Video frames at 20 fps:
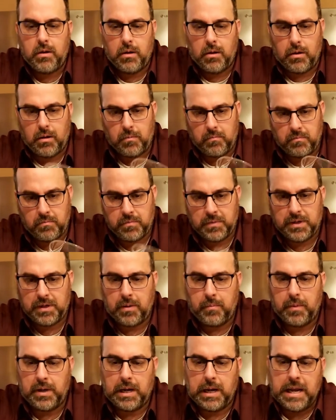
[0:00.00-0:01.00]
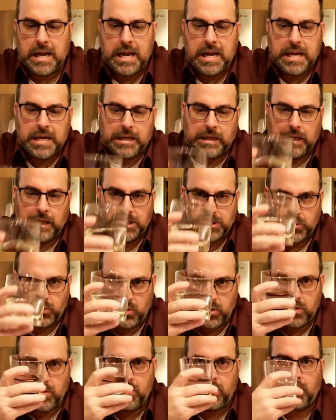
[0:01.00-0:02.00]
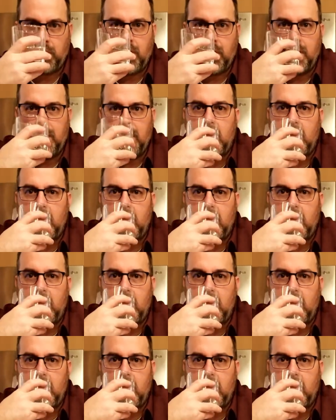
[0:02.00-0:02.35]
Got my last word. Go